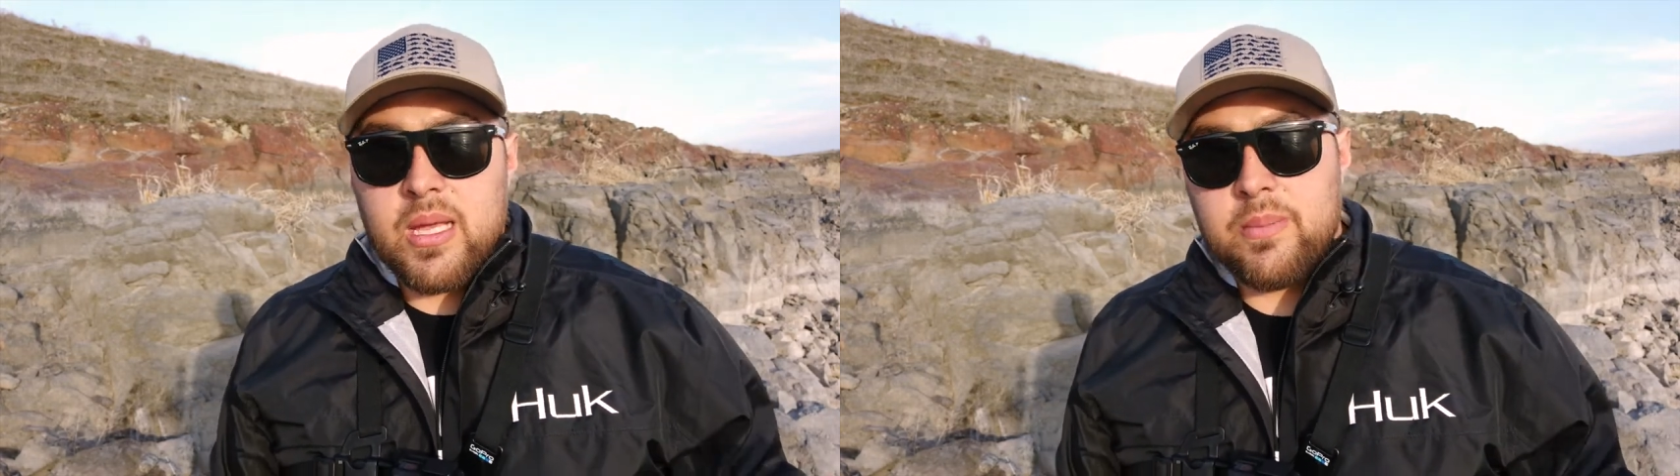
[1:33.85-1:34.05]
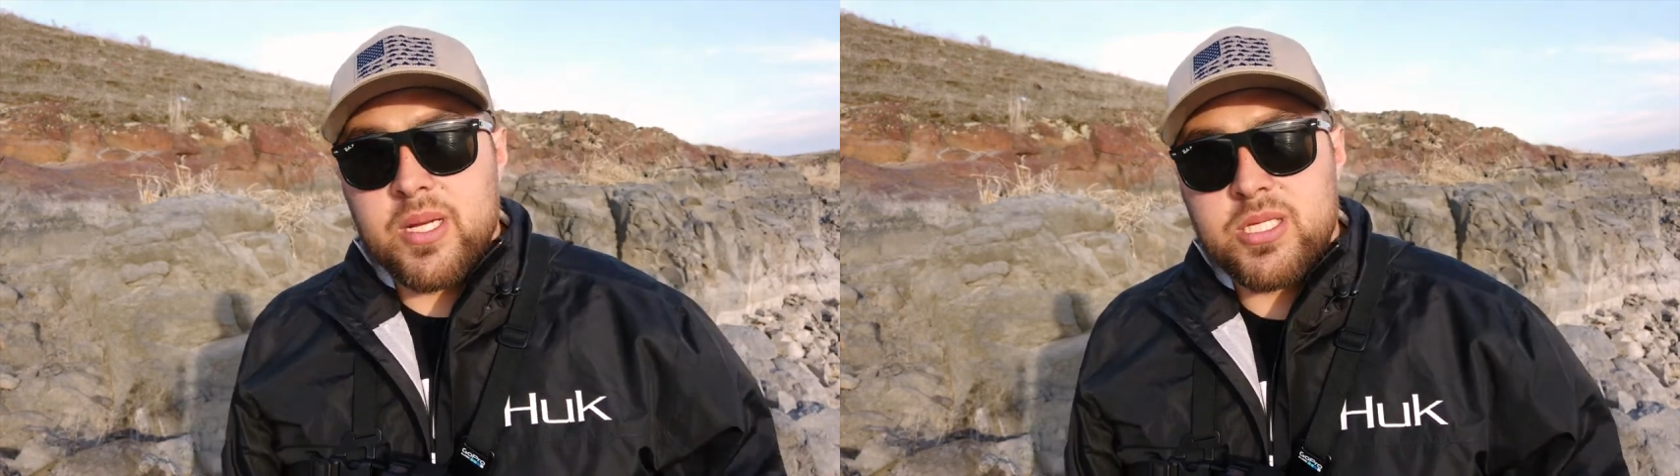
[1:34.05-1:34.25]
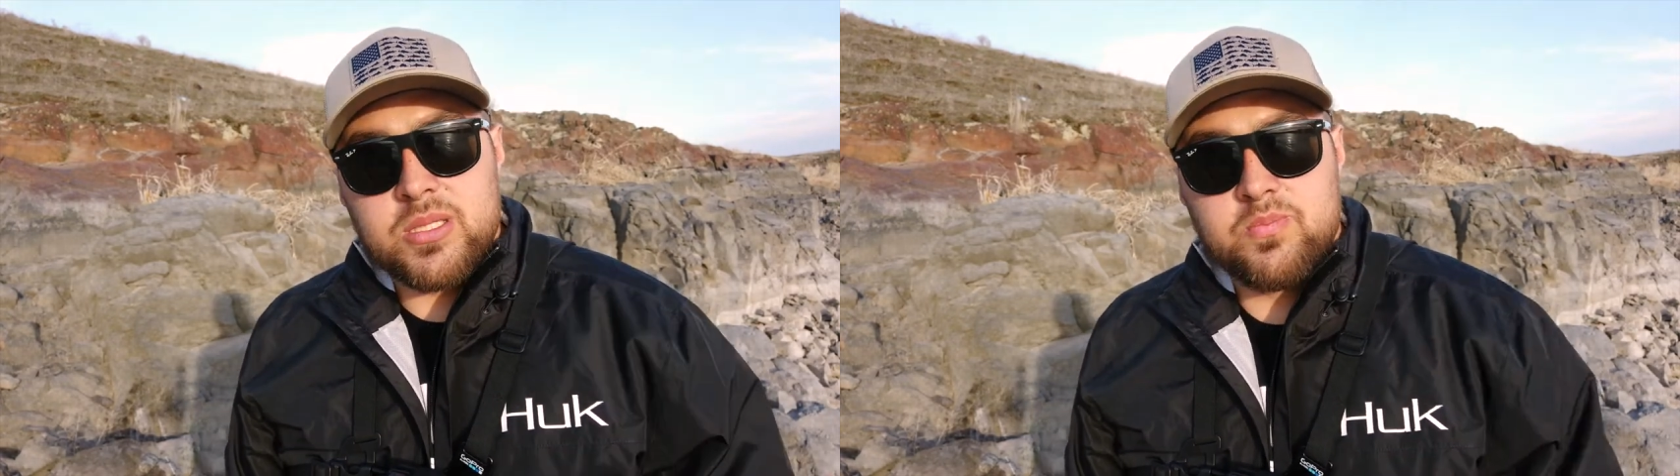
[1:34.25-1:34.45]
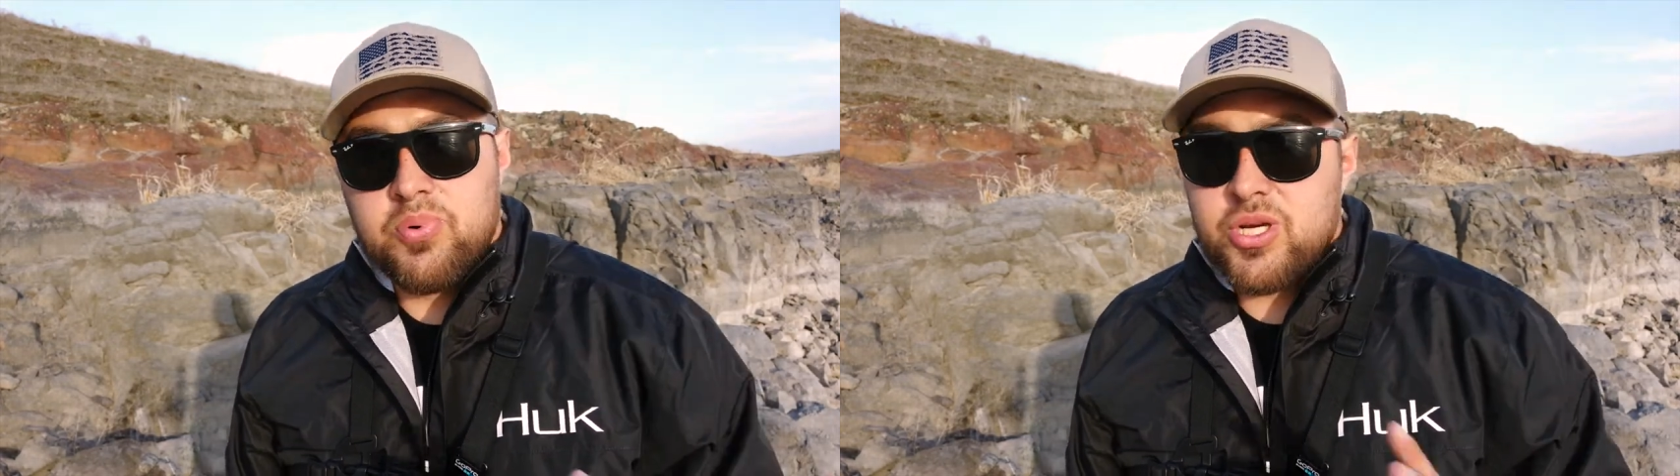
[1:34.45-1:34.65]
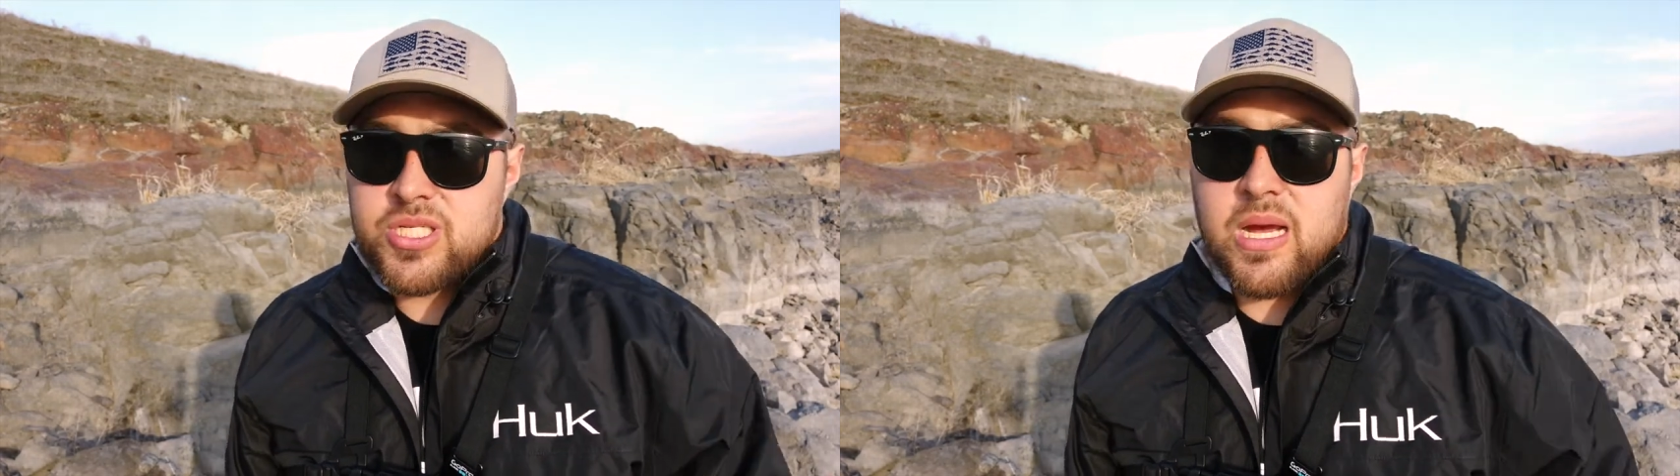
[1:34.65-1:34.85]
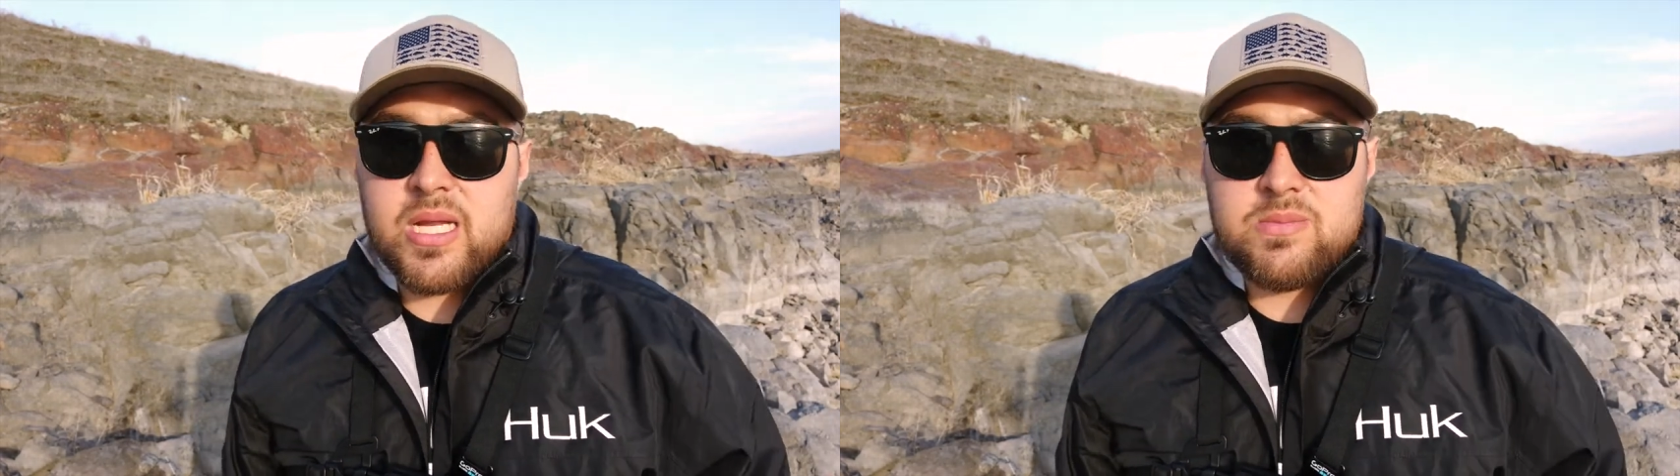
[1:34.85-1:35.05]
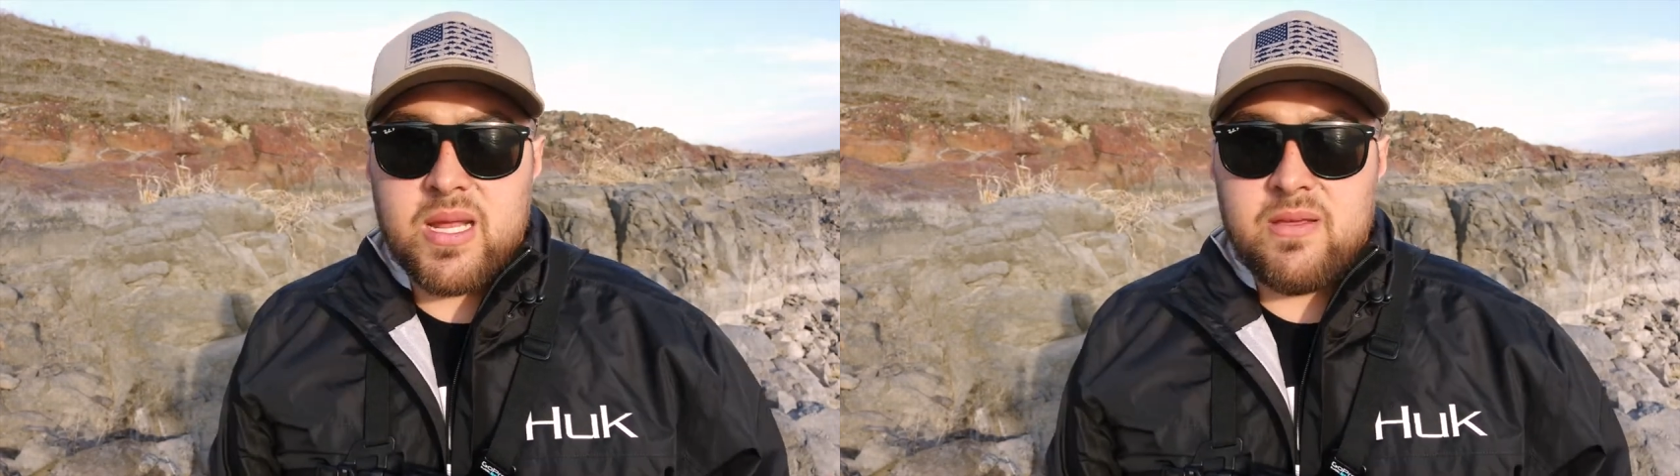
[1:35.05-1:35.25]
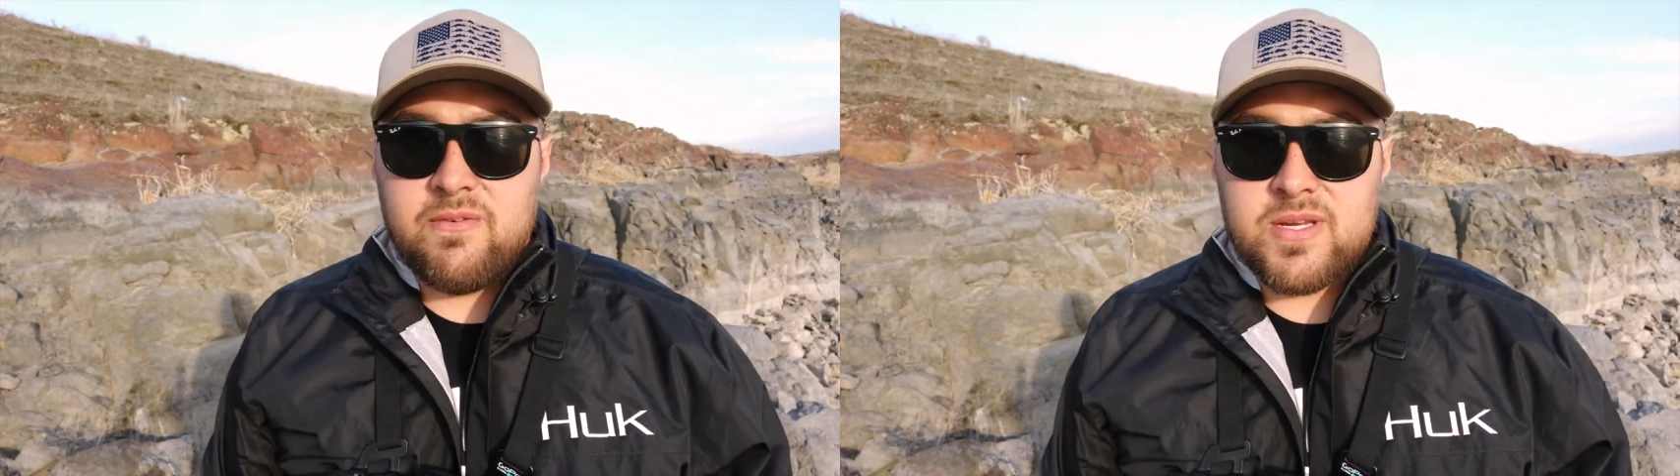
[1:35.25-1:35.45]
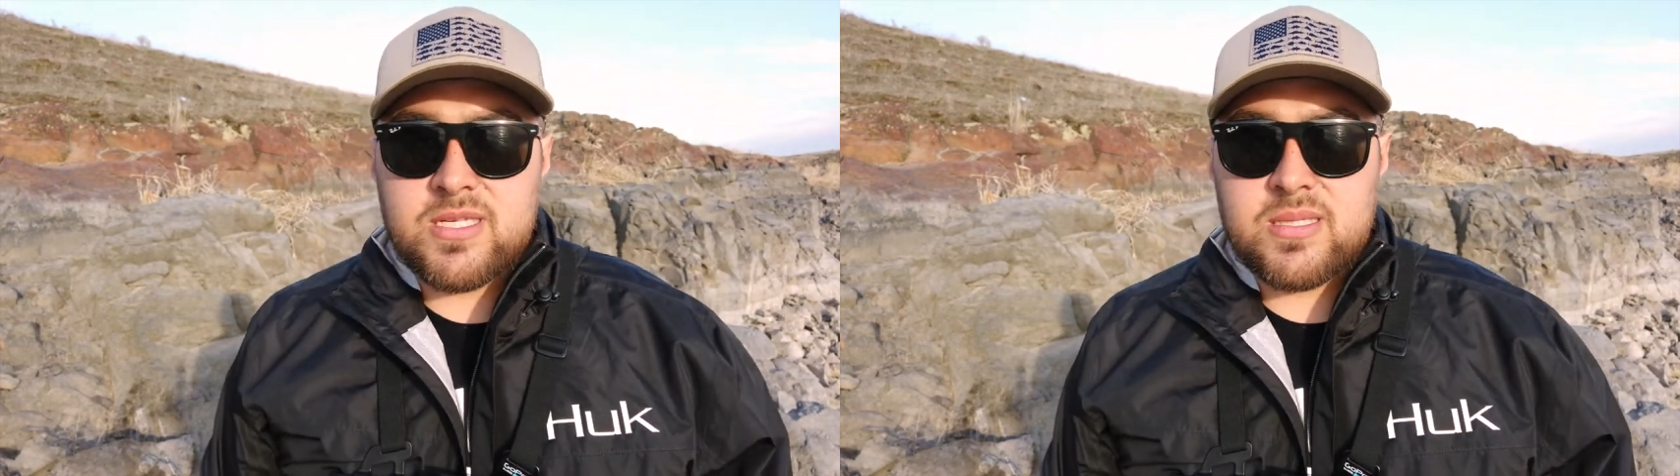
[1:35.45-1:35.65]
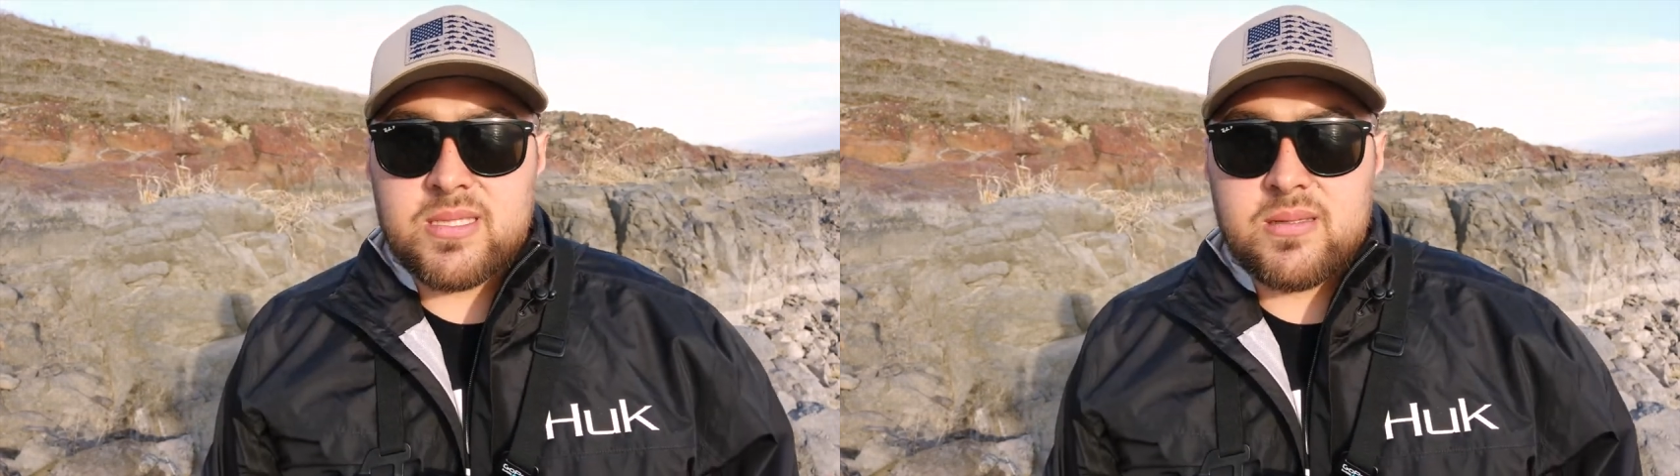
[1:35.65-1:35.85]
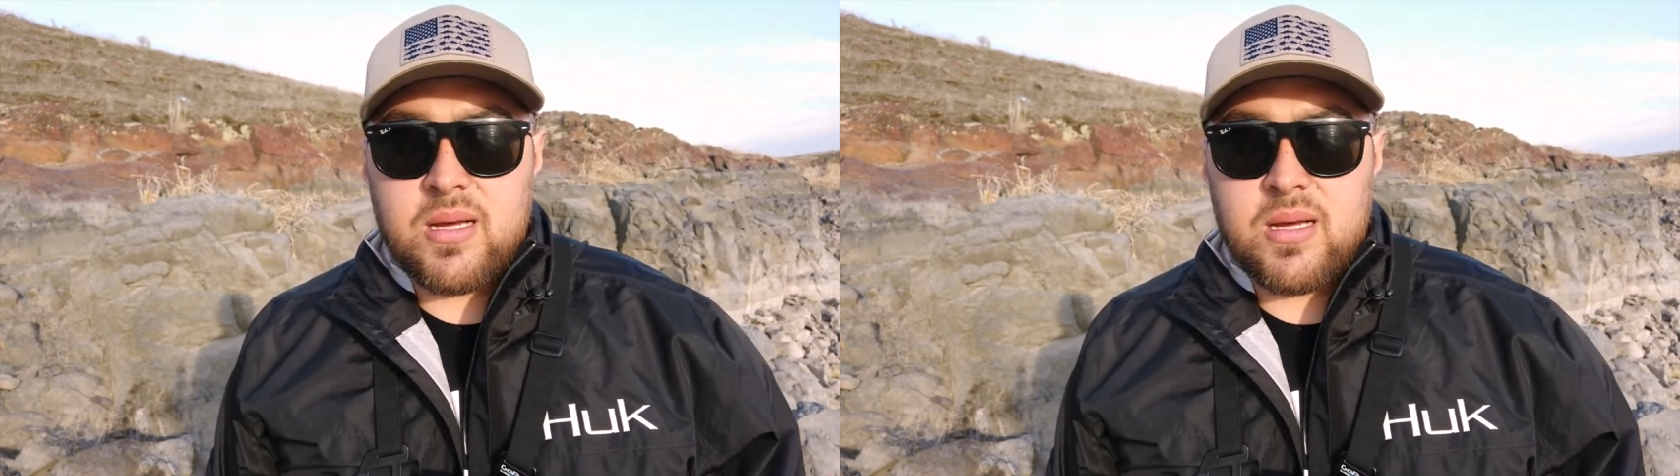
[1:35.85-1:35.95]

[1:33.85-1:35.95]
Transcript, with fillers: and I'm gonna just push out as many fishing,